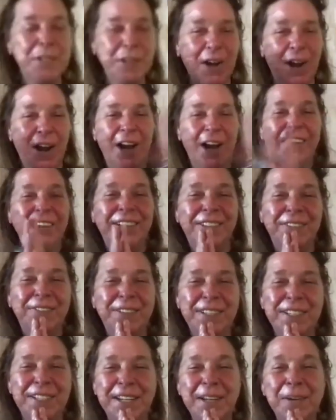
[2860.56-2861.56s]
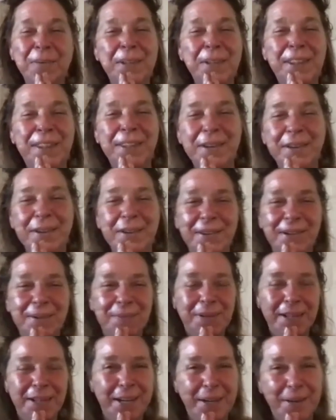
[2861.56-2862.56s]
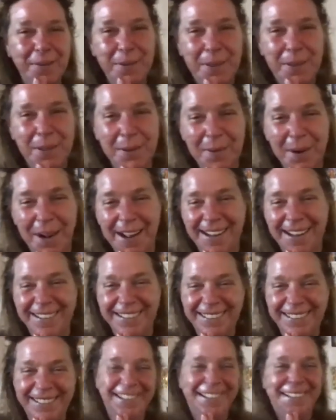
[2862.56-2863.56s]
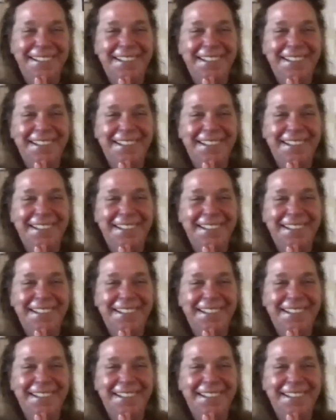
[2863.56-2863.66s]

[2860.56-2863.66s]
honor visiting with you. Yes, yes. You well. So